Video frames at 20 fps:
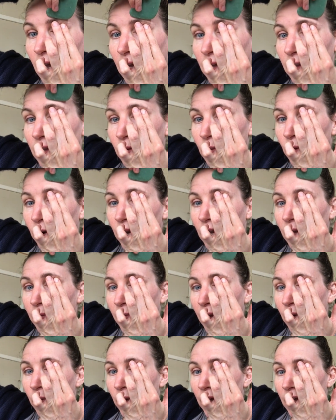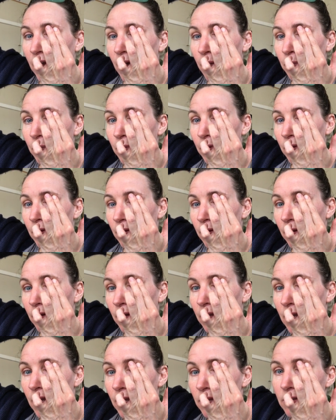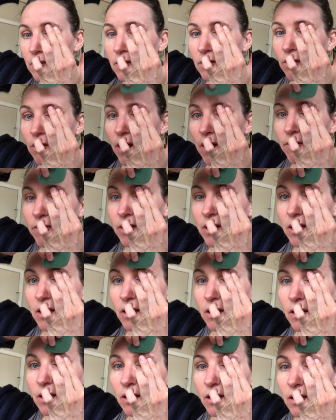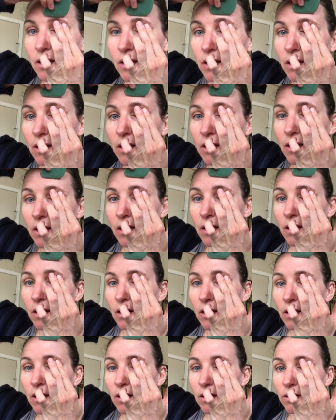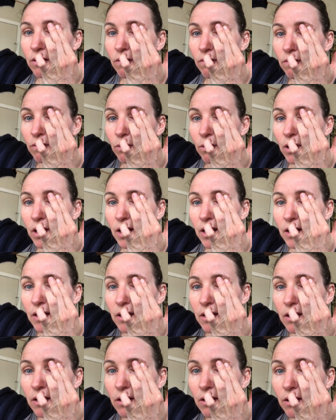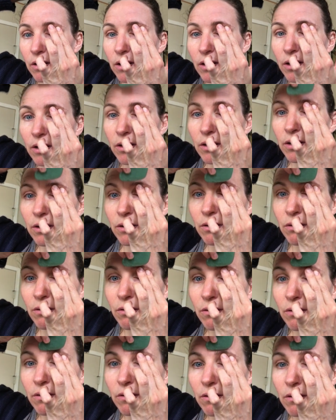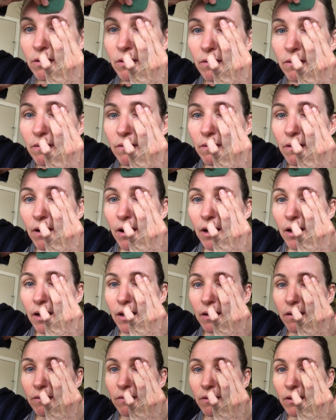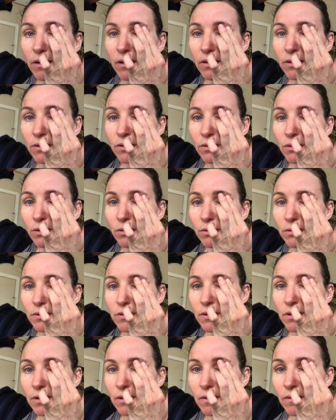and then working my way up against gravity. The forehead here, you can do 5 strokes.